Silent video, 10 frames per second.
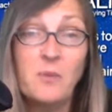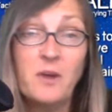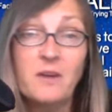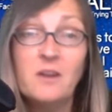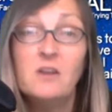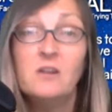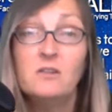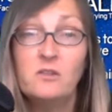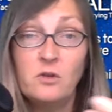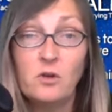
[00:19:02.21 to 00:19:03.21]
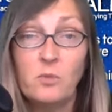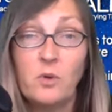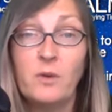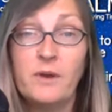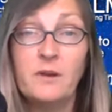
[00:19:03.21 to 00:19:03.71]
But to your
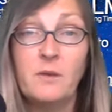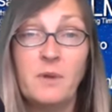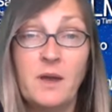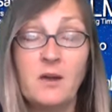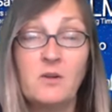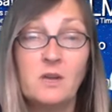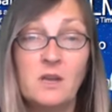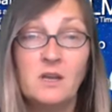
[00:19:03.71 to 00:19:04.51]
point about